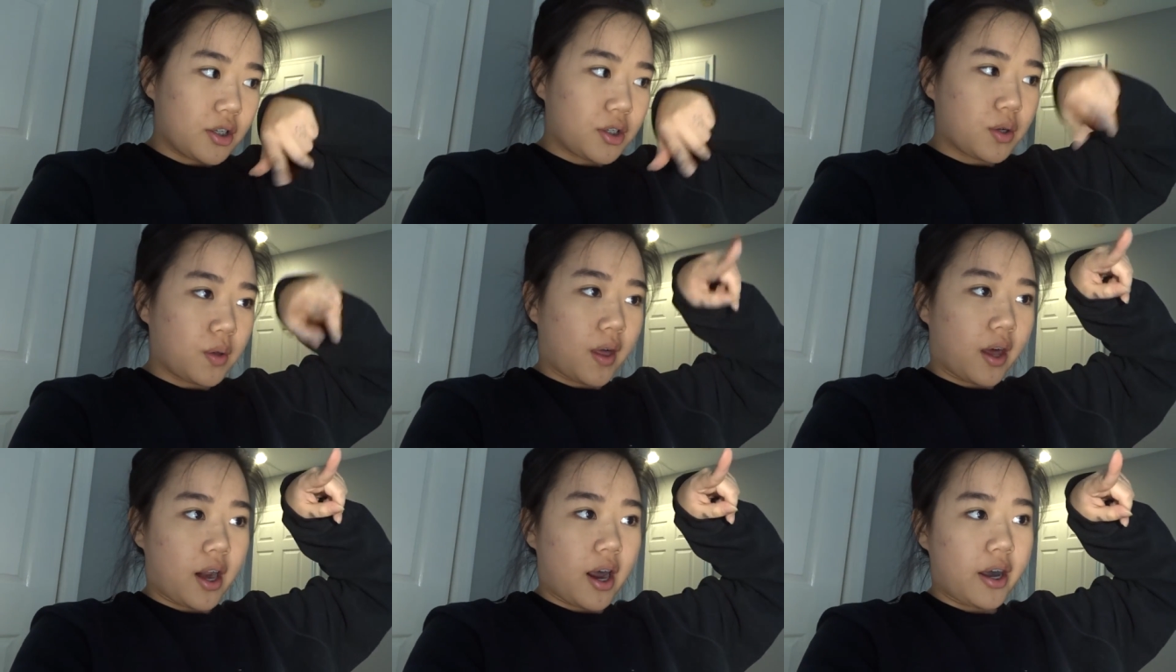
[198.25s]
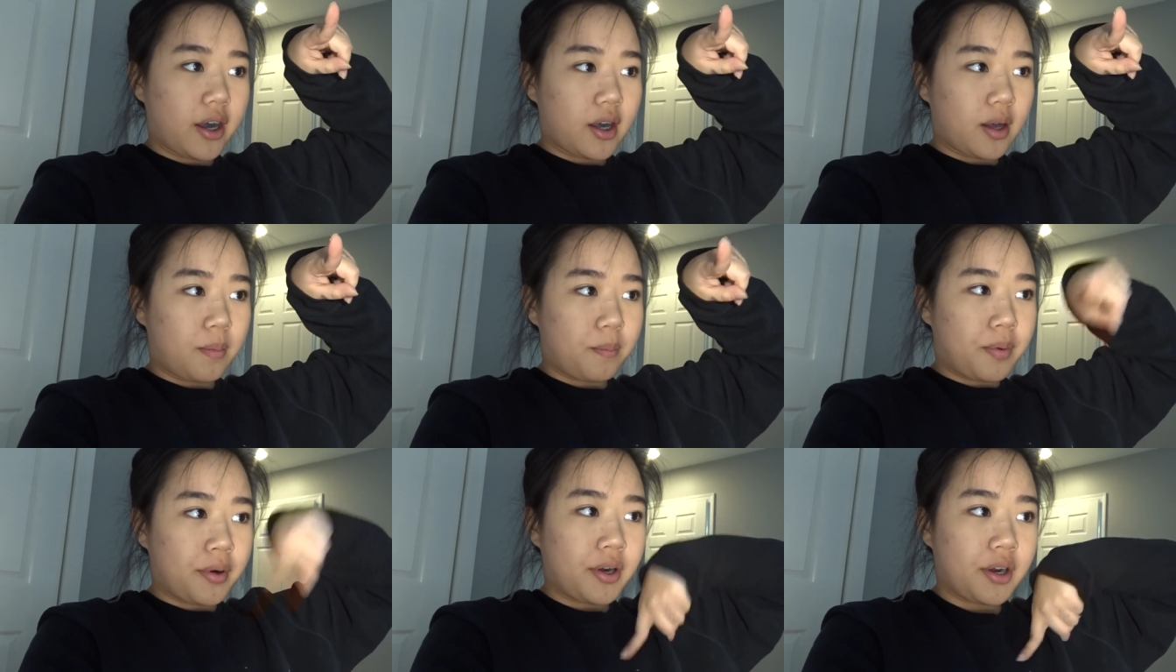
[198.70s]
so that I
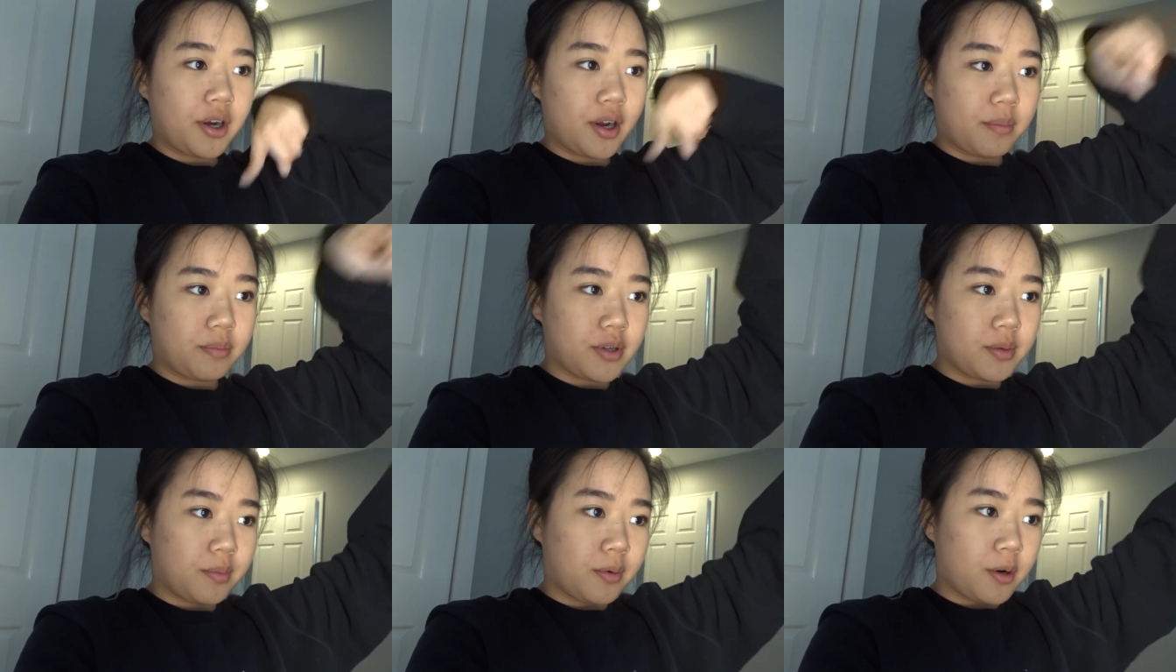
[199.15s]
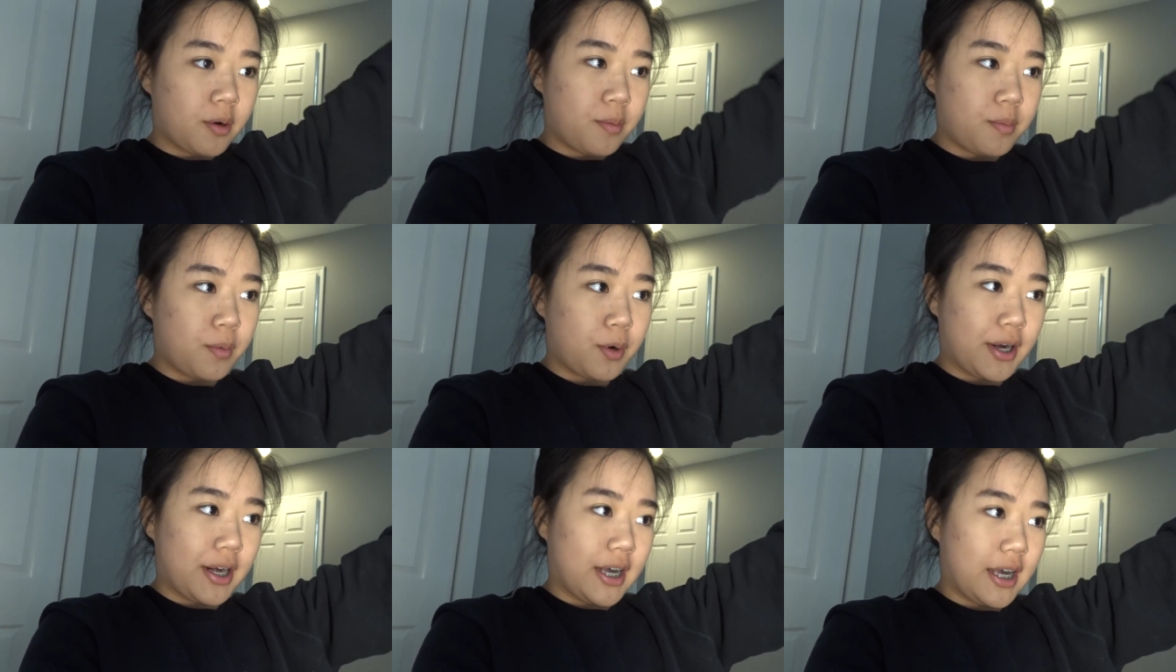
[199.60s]
can put it up tomorrow
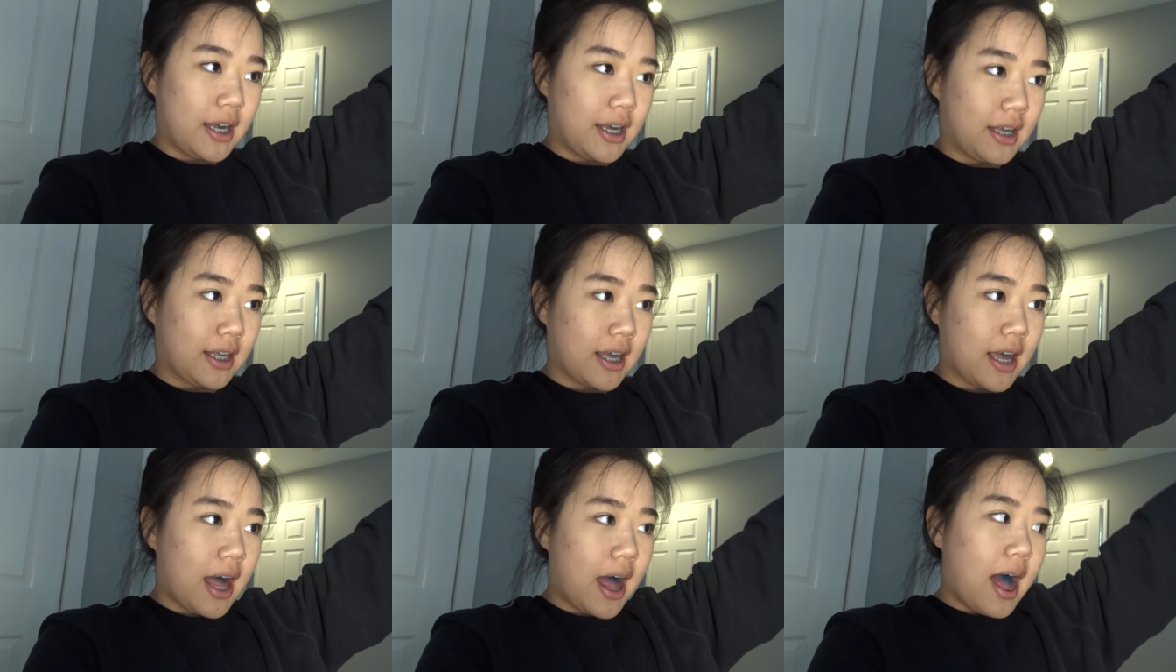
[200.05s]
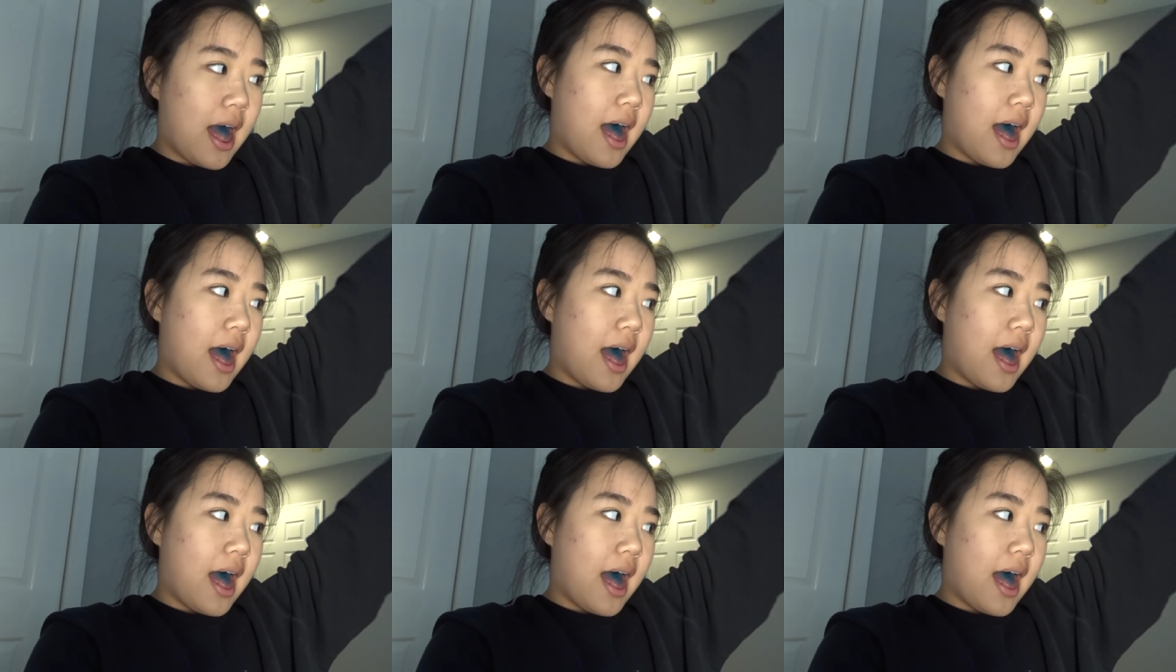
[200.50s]
morning